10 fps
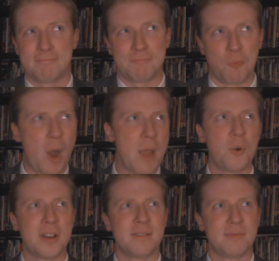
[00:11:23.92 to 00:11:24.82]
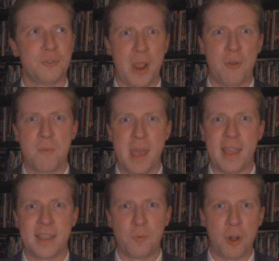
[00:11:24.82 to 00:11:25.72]
Why wouldn't Gregory
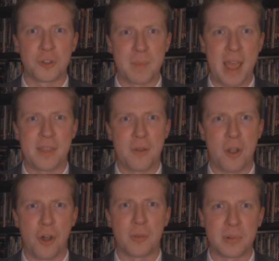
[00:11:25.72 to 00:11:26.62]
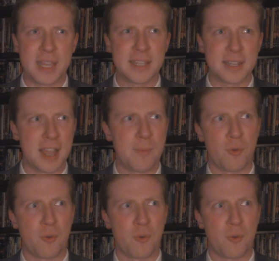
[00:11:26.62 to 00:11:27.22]
Peck and Walter Matthau call the police to come